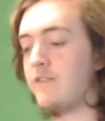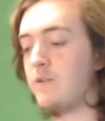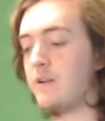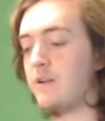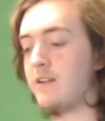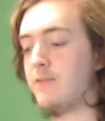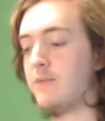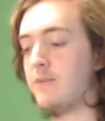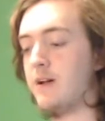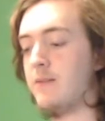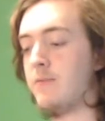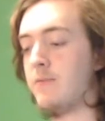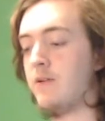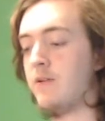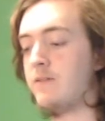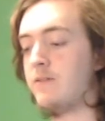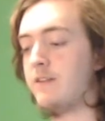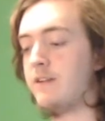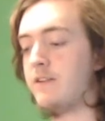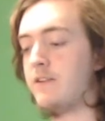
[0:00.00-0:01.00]
directed by
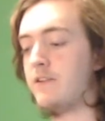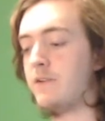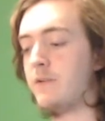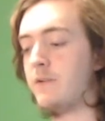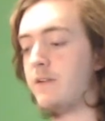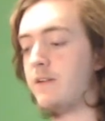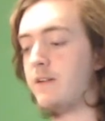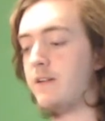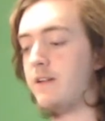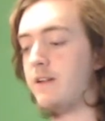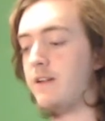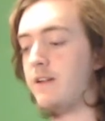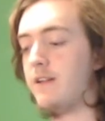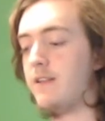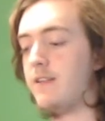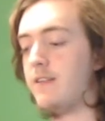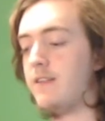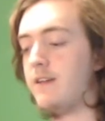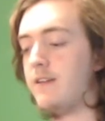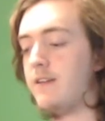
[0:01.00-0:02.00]
Paul Dano.
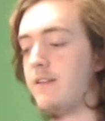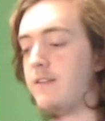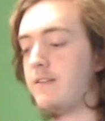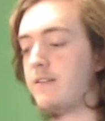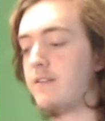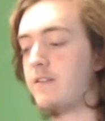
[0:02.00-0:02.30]
Then is